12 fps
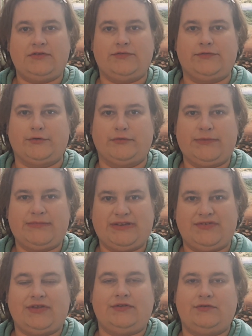for
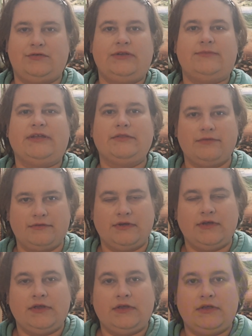Women's History Month.
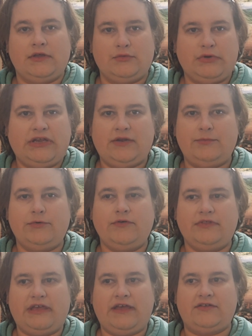Read a book
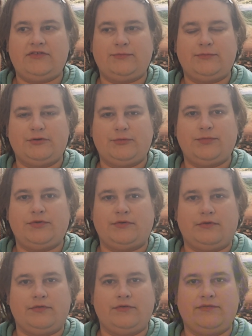that has
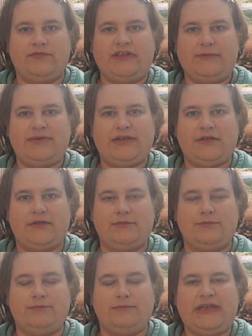multiple female
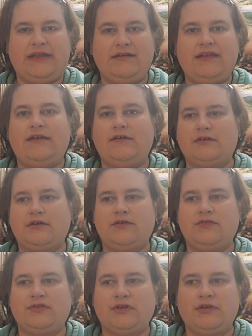main
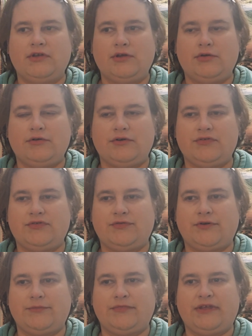characters, or
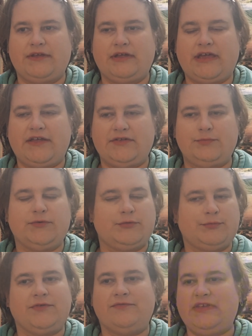has
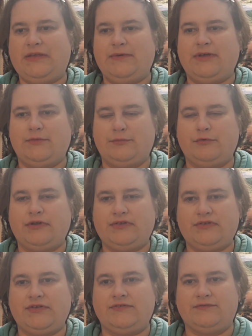multiple female
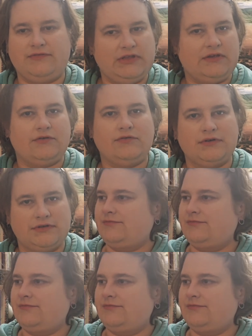points of view.